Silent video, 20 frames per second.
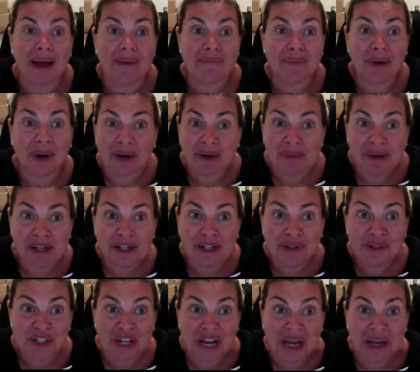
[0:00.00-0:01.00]
Part of my
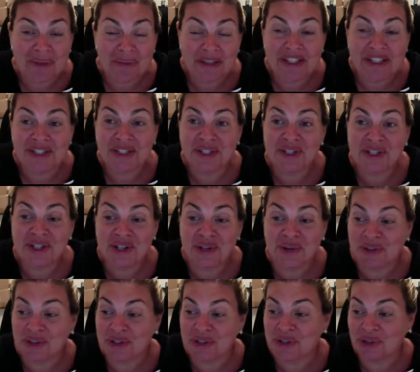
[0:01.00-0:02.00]
new job is to
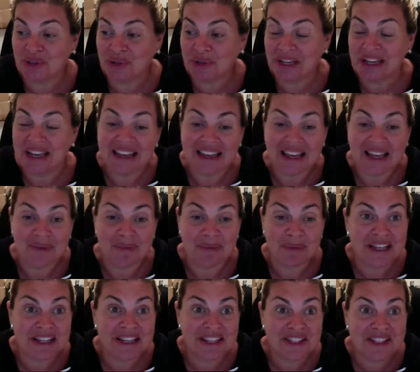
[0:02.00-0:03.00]
show the jewelry and get
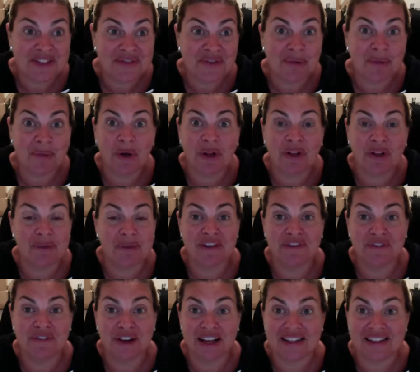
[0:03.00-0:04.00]
opinions from all of my
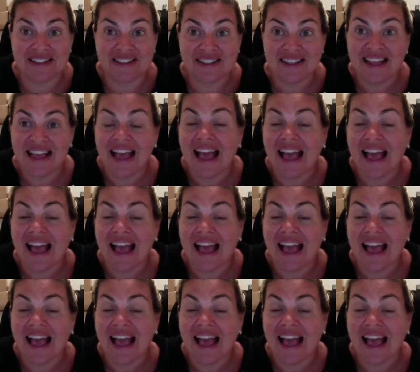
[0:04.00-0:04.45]
friends.